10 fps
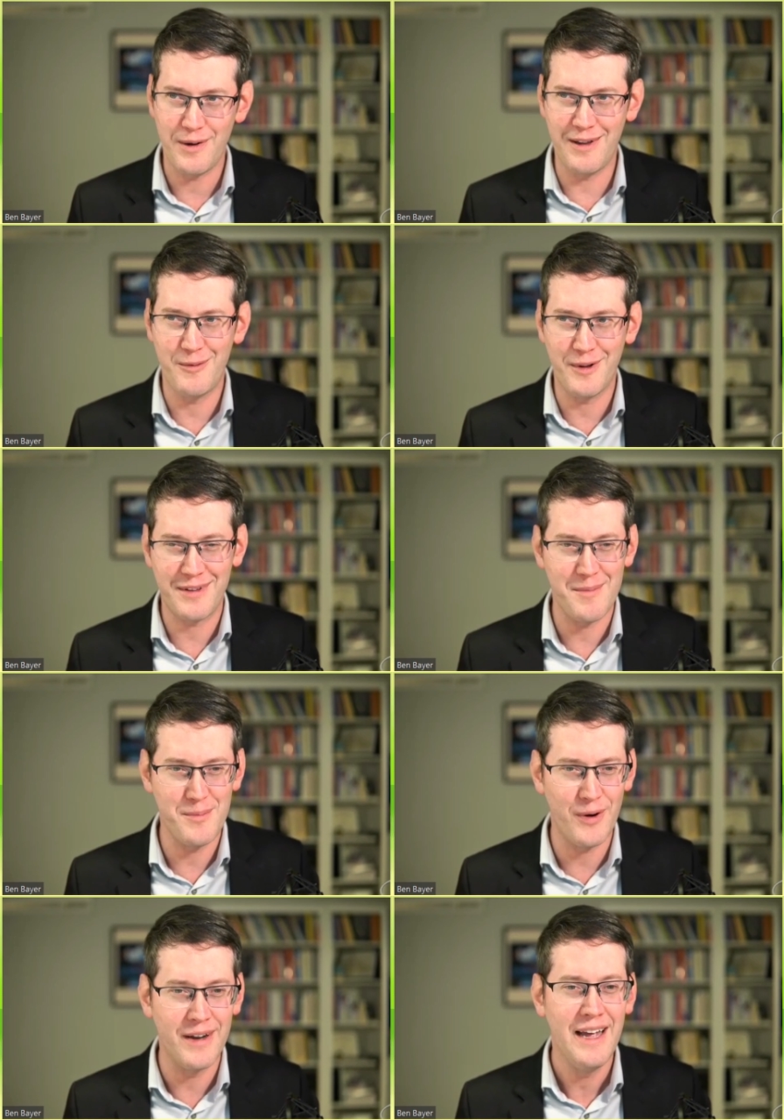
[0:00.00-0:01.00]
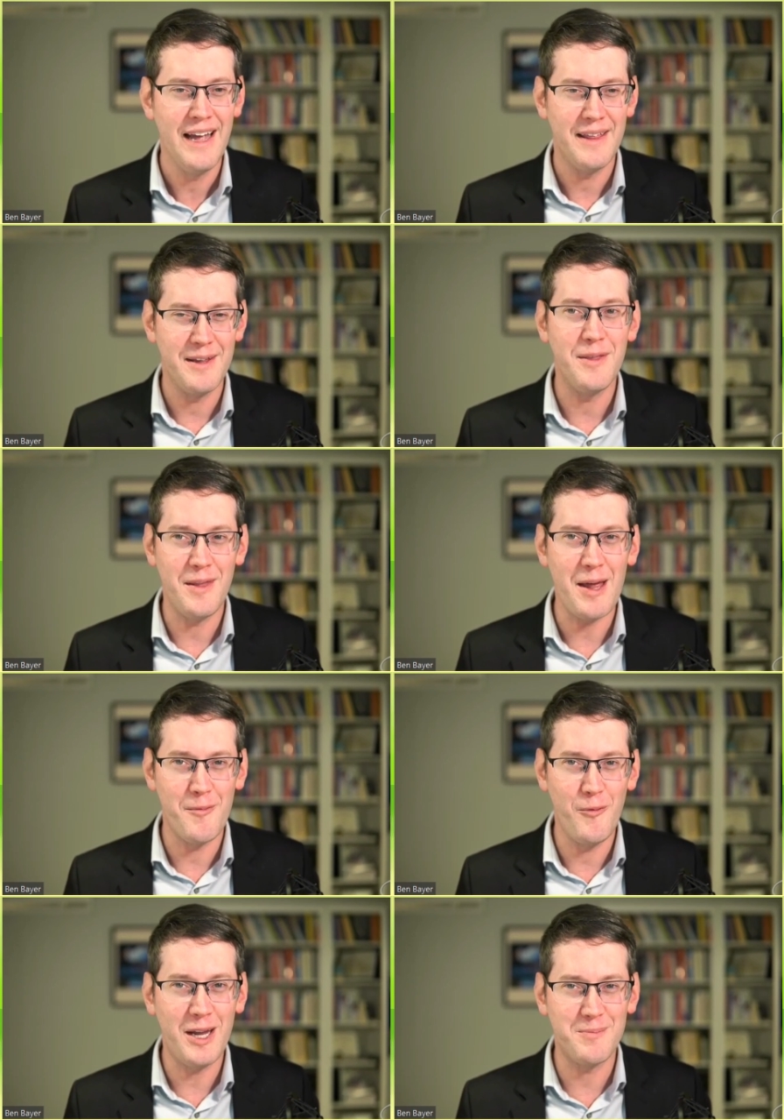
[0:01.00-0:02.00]
once I'm born. That
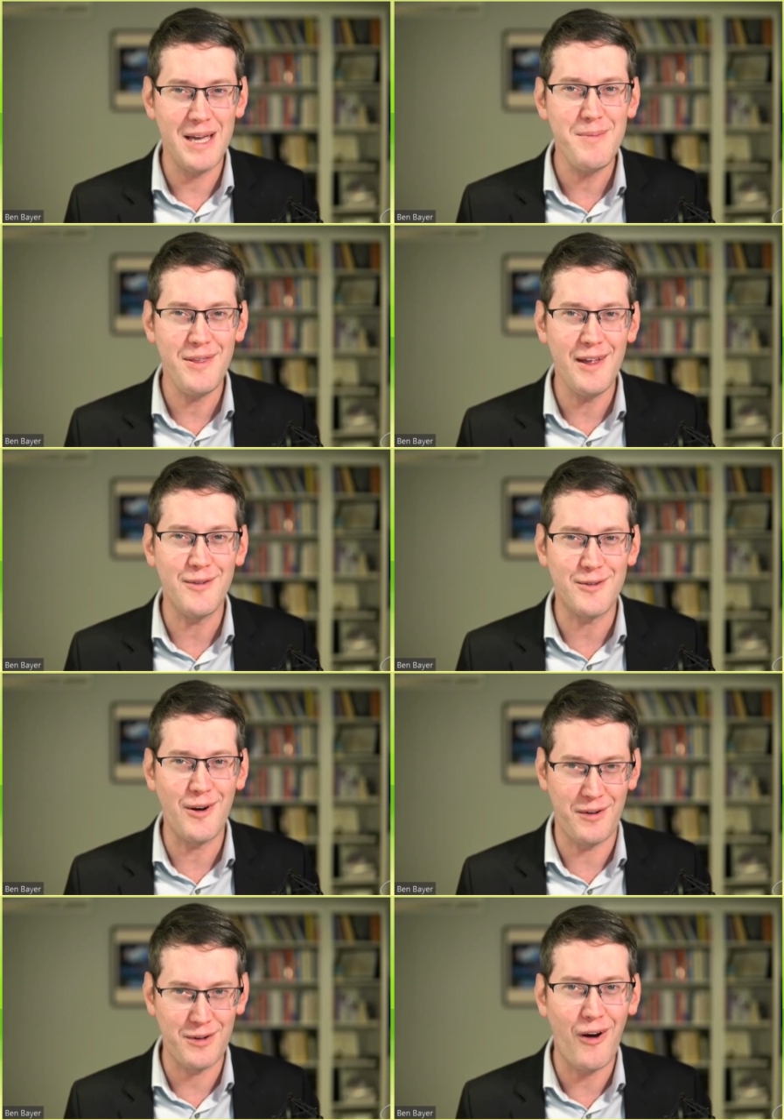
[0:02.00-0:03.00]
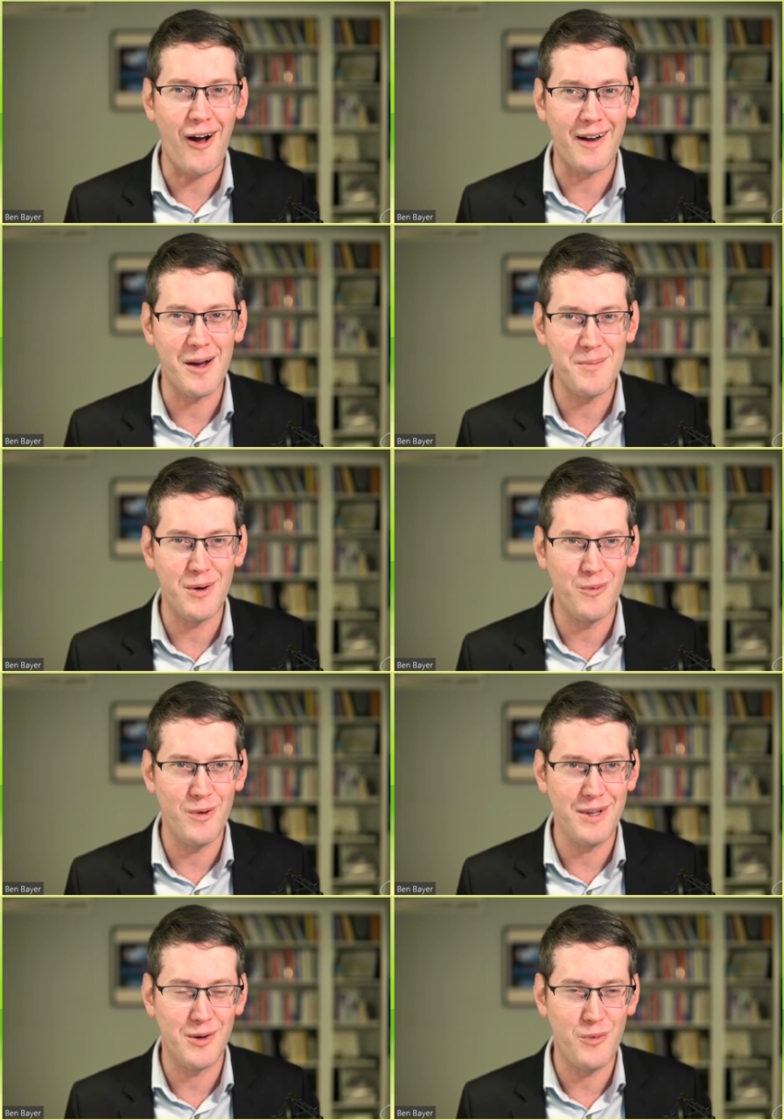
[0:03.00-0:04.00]
we could maybe then start to talk about
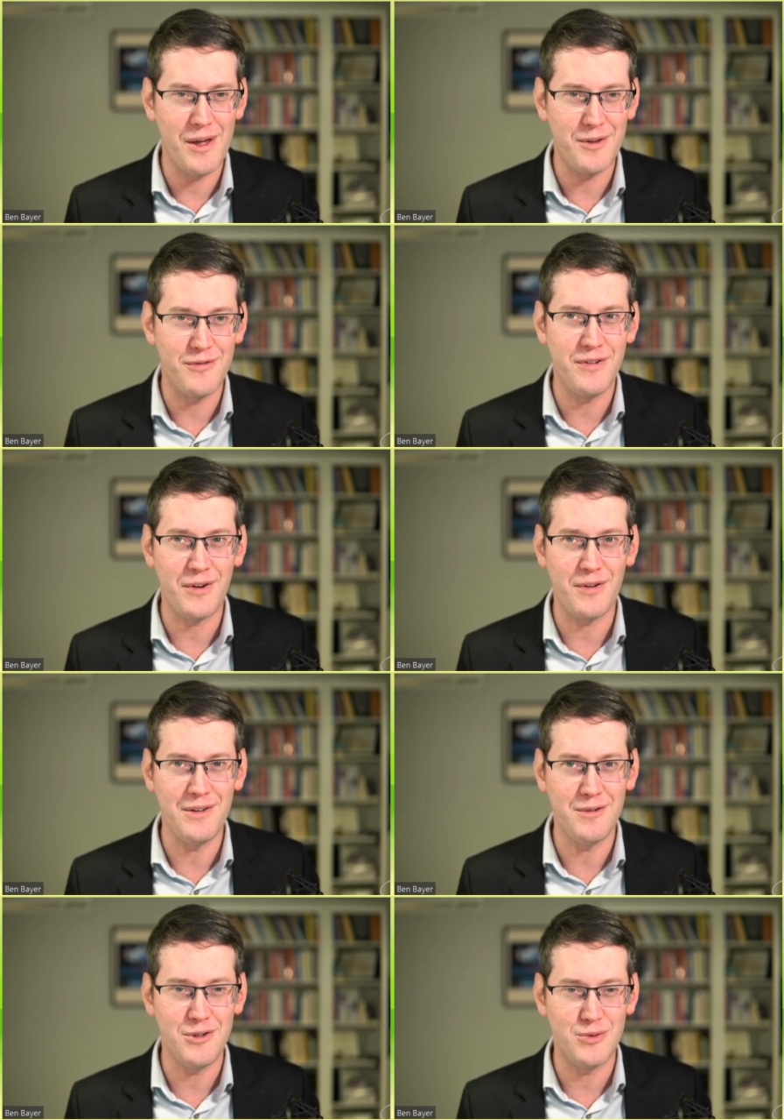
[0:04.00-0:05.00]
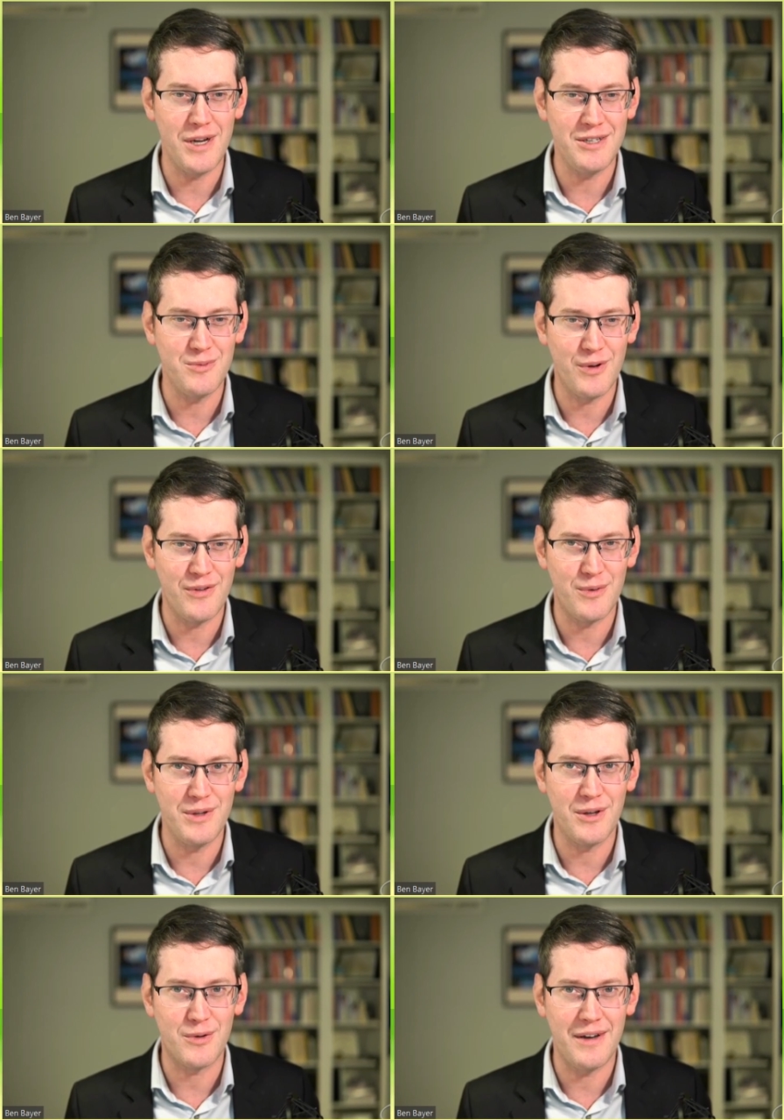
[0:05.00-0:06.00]
whether physical individuation was the
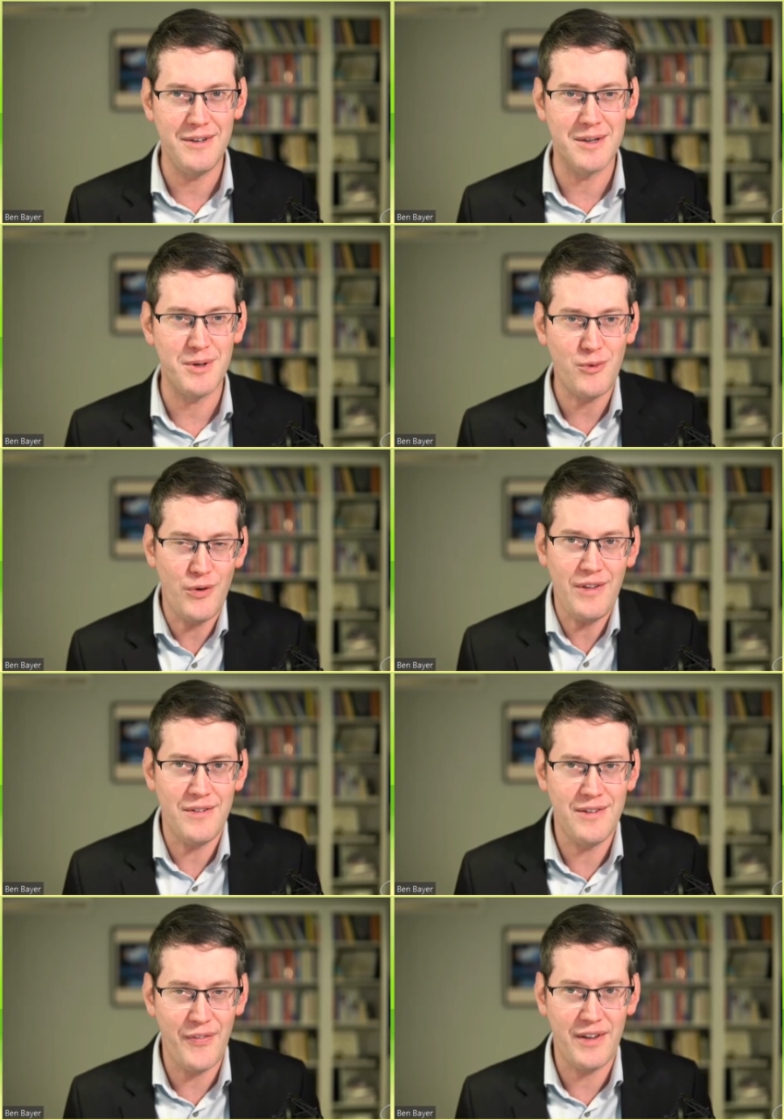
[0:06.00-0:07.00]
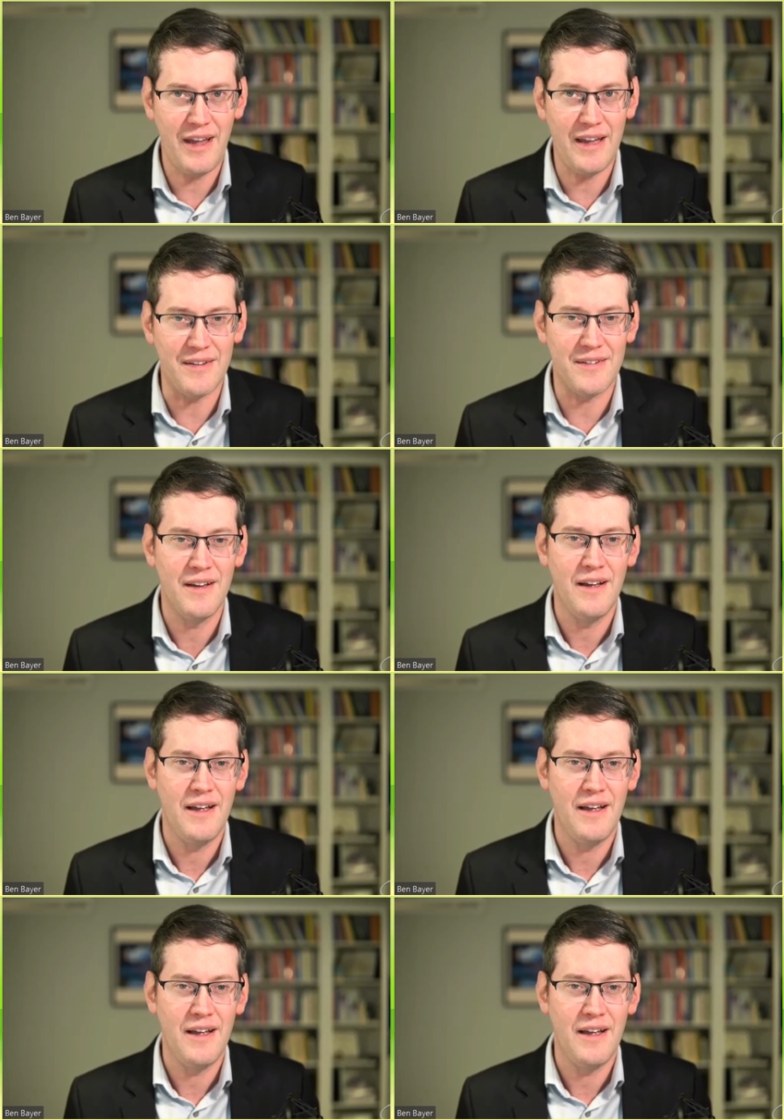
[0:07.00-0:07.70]
real criteria, but of course that's not the case,